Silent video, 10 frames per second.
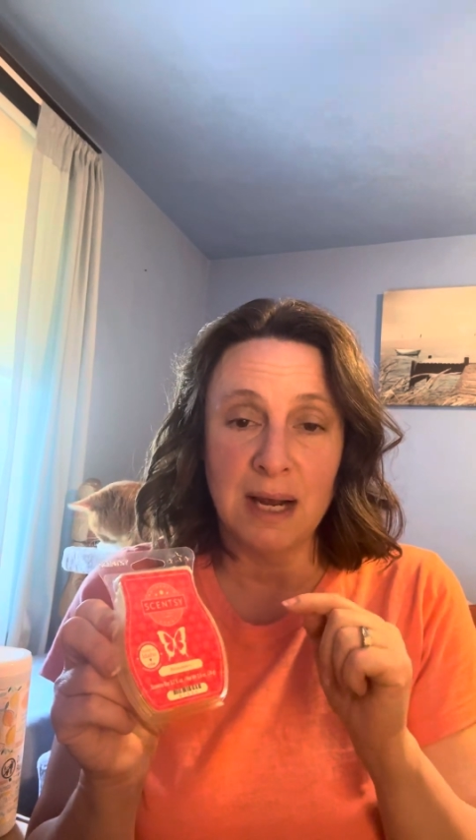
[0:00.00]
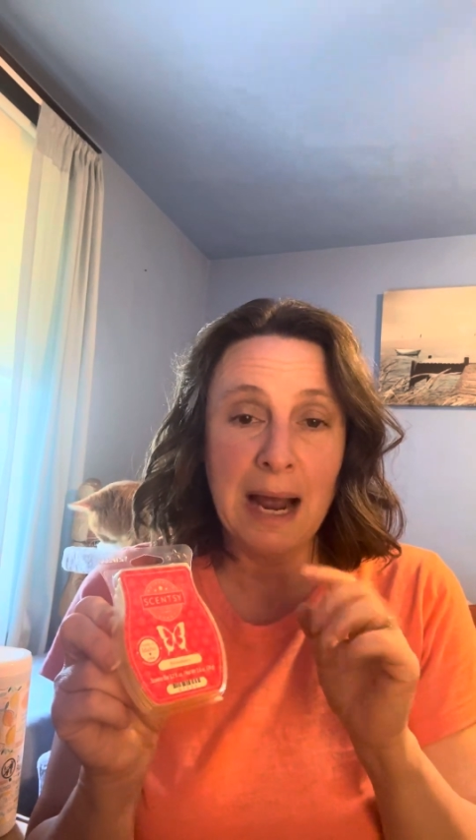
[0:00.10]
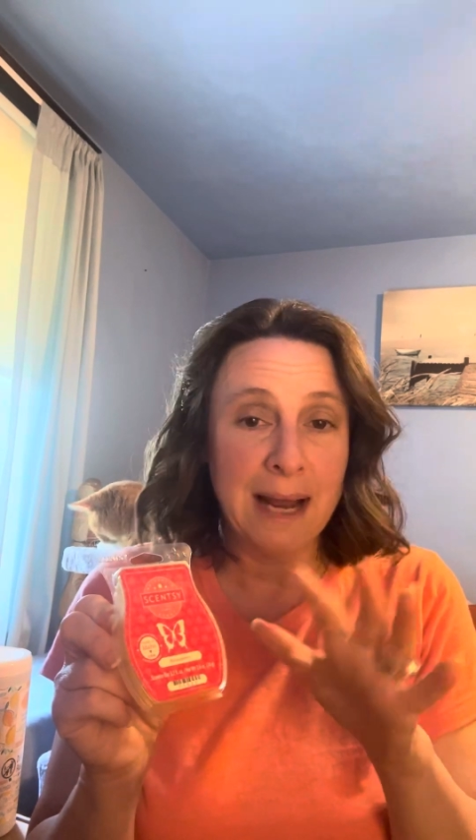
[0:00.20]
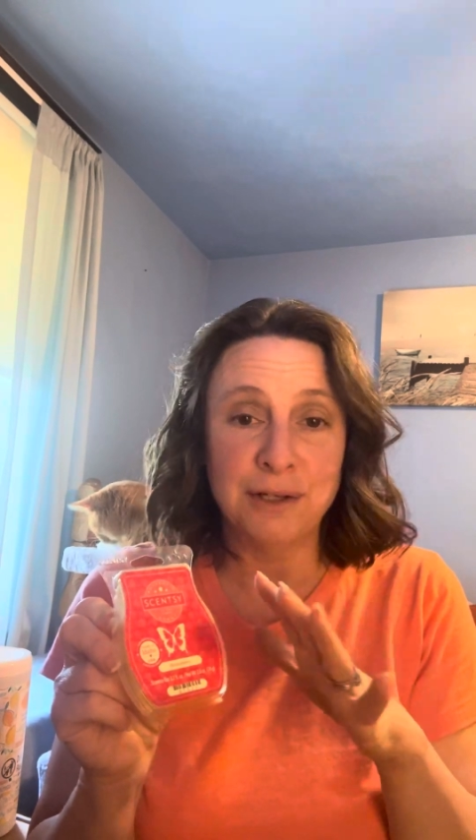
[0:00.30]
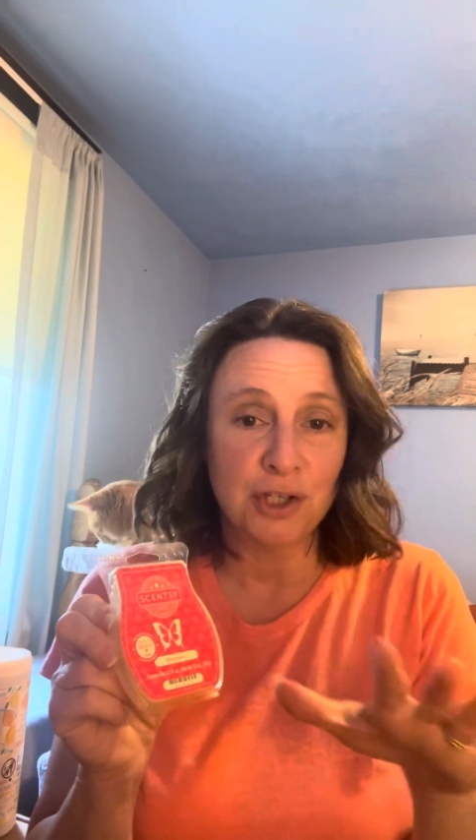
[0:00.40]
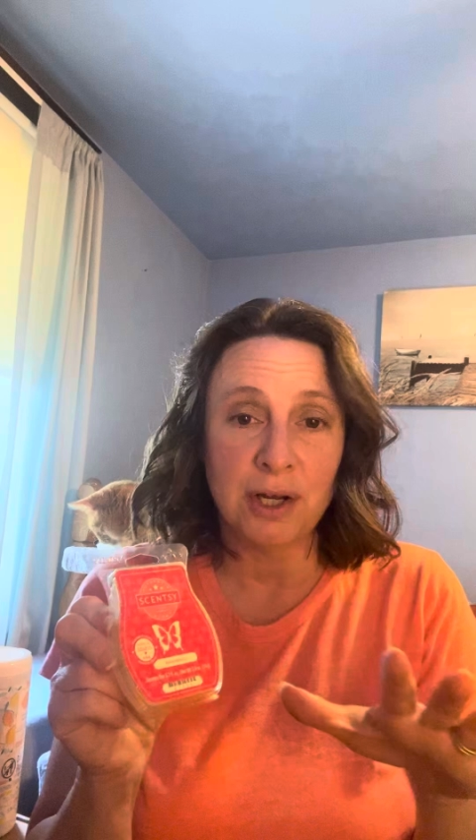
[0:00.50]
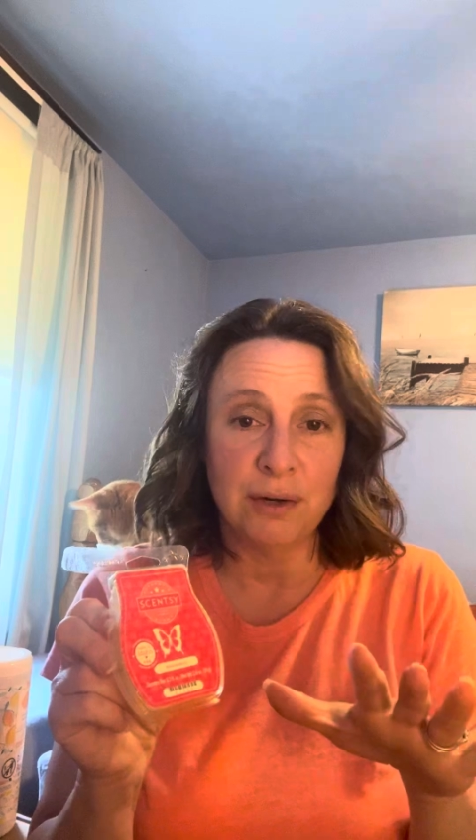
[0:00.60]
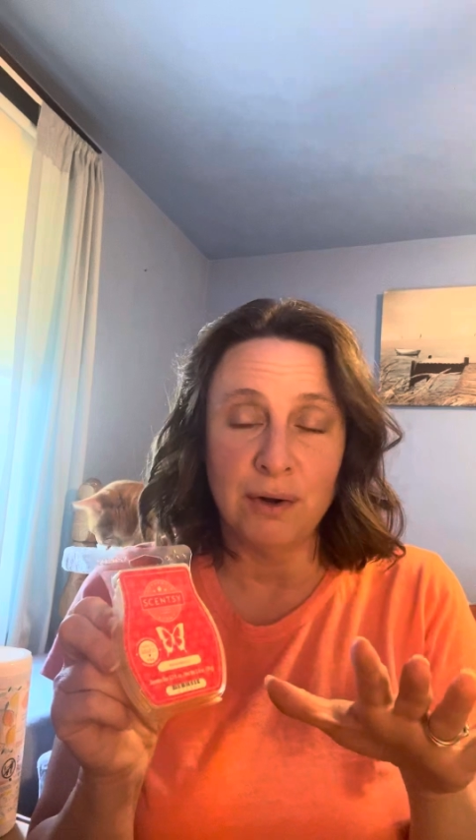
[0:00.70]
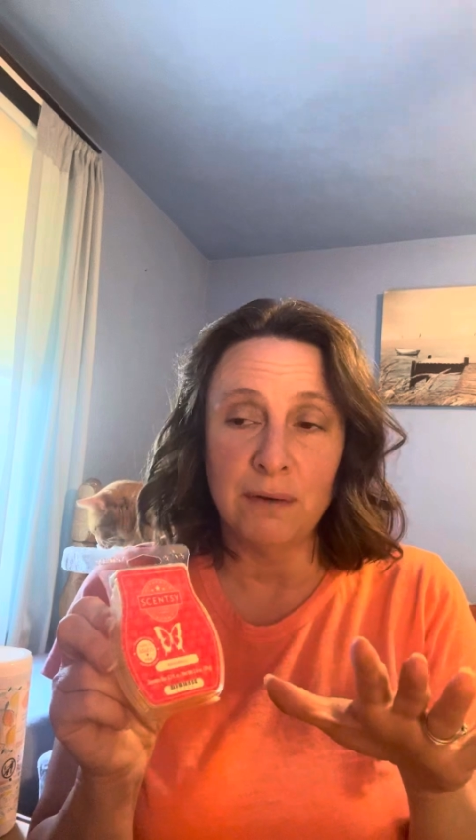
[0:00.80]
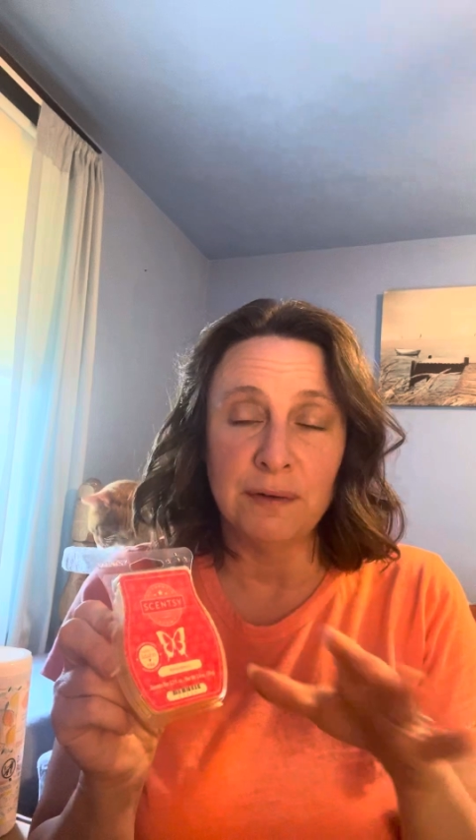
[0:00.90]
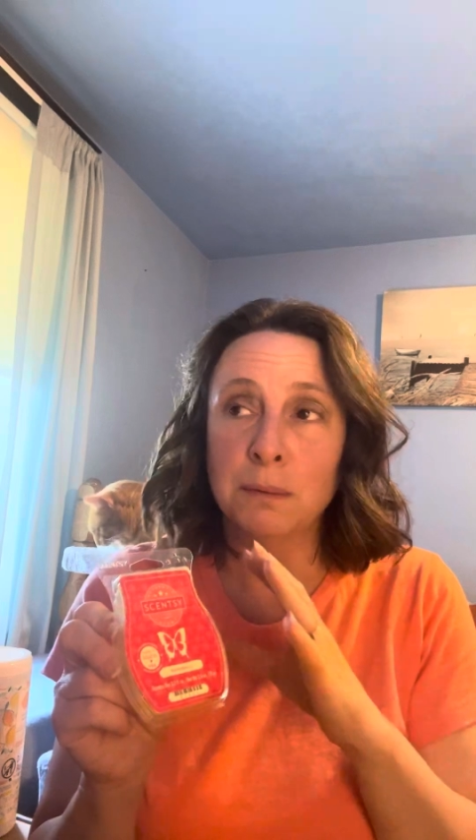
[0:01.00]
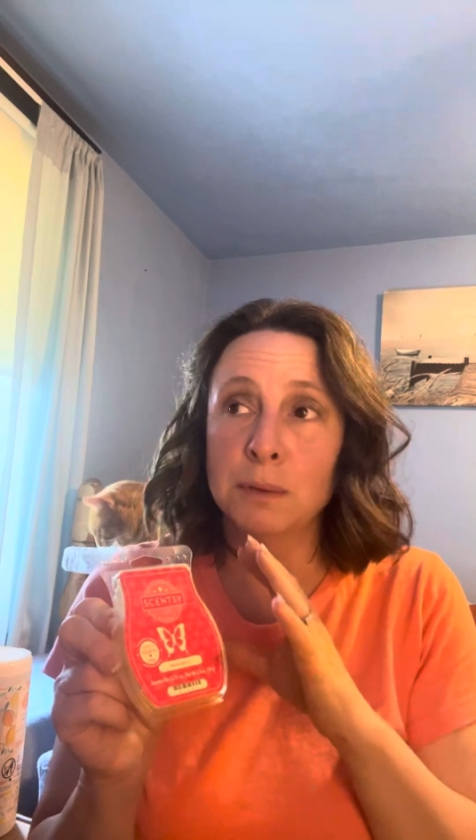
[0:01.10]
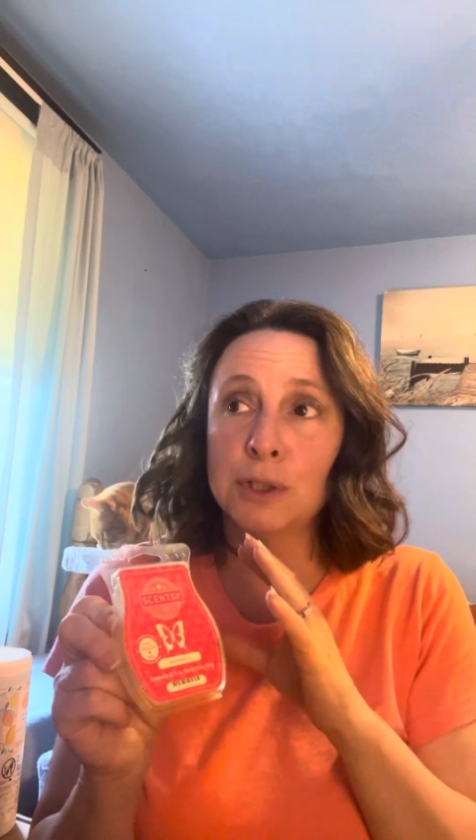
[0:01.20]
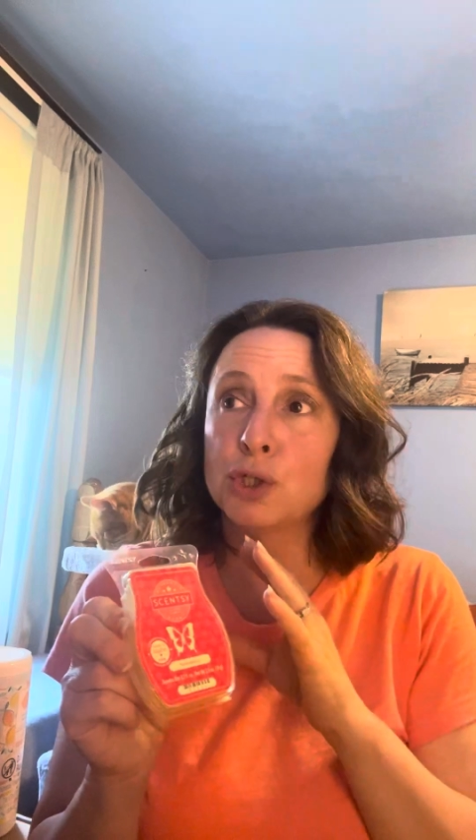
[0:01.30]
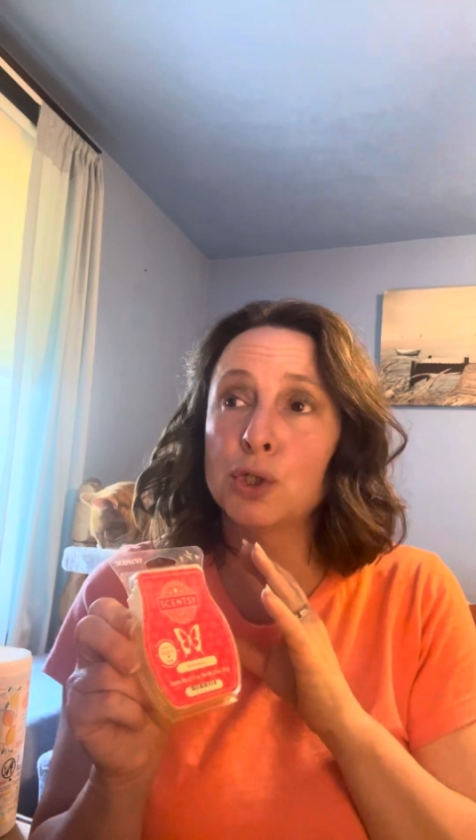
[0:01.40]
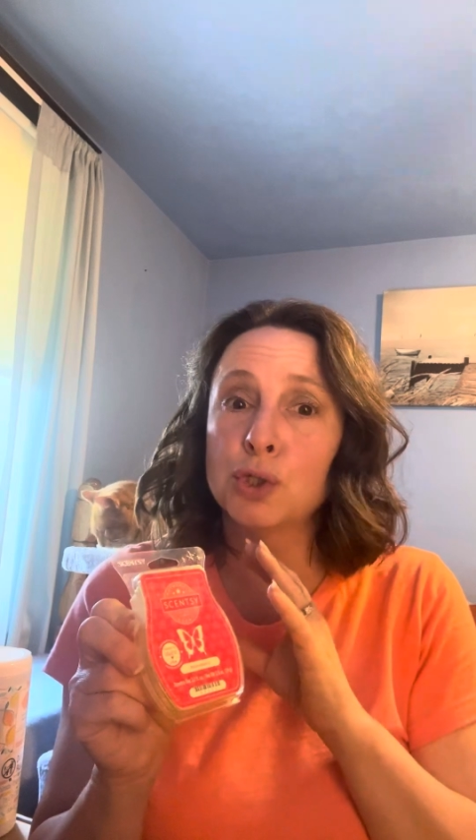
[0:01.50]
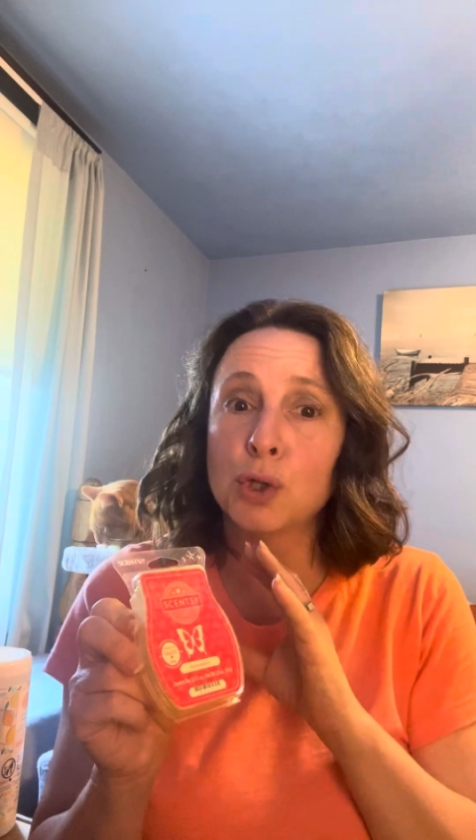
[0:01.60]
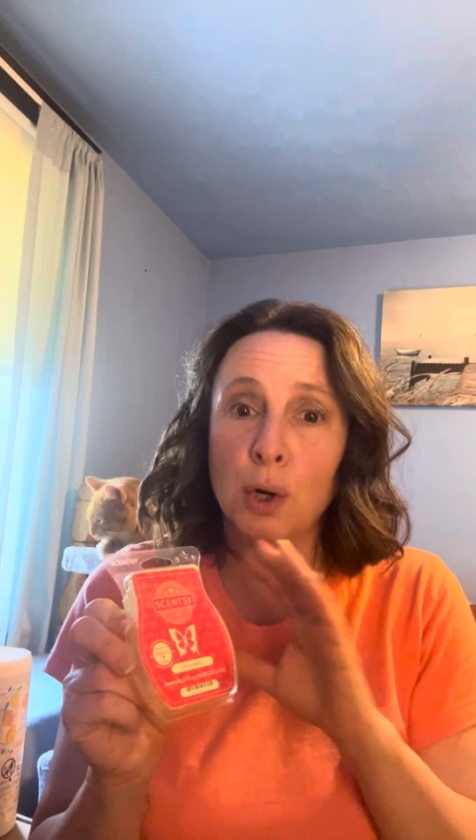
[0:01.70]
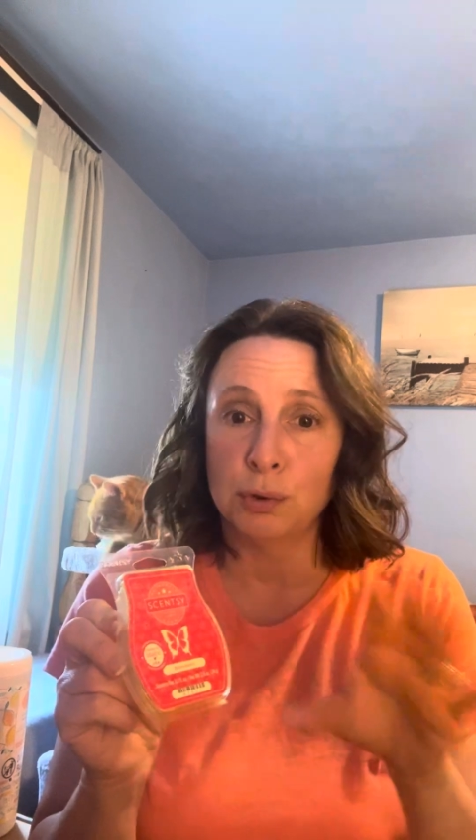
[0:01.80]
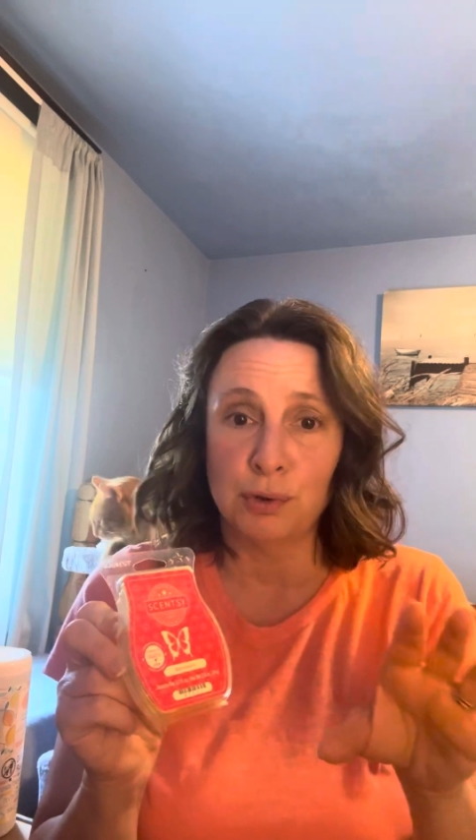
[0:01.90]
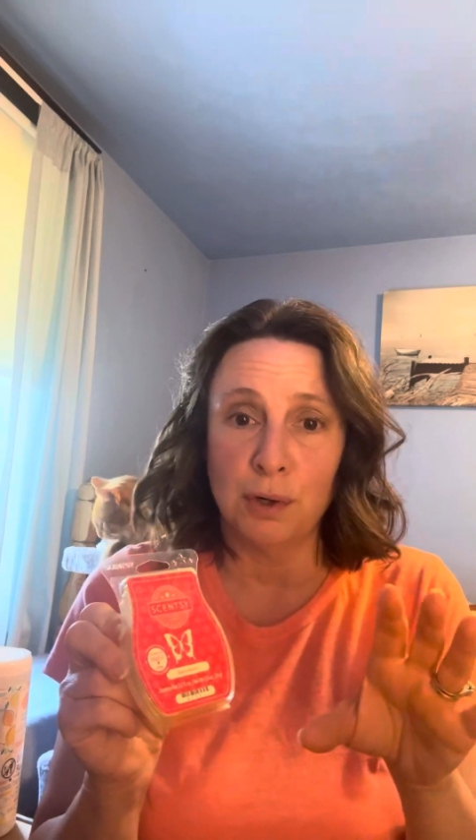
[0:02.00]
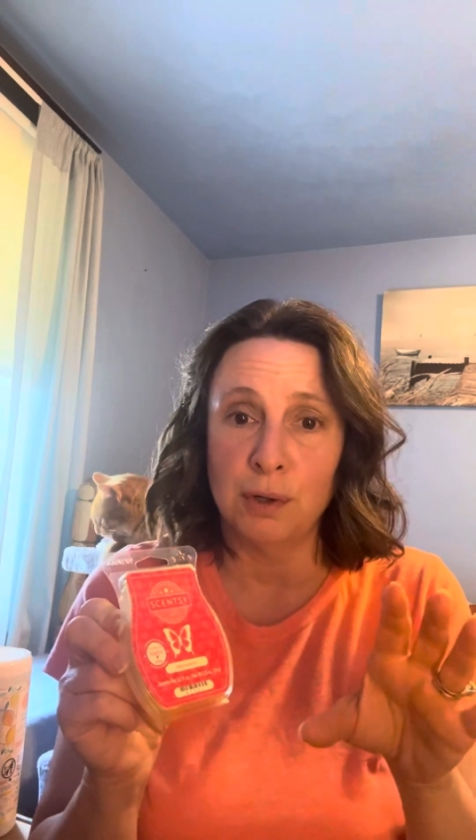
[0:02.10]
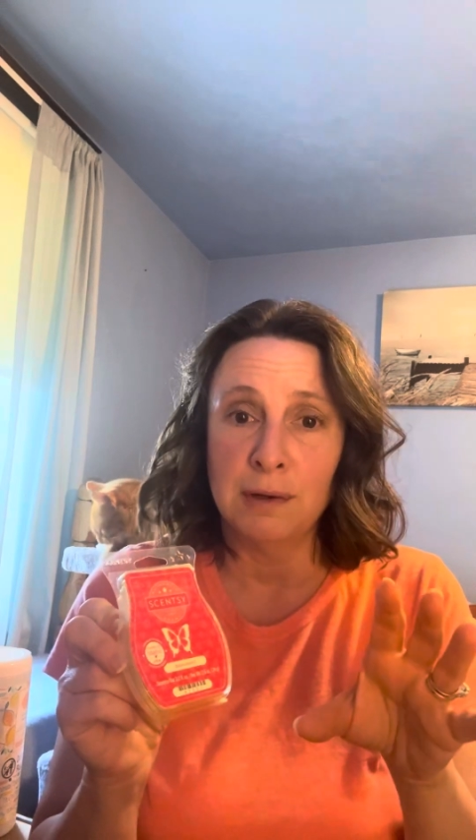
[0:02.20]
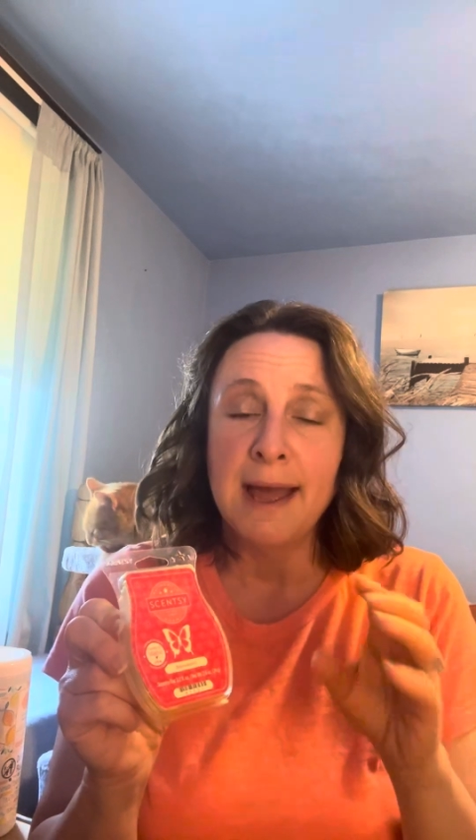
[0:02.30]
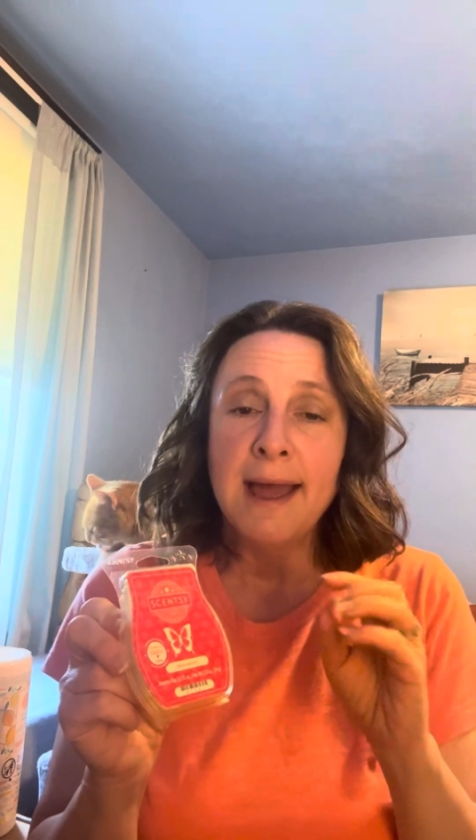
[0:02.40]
I had to shut it off. It was so strong.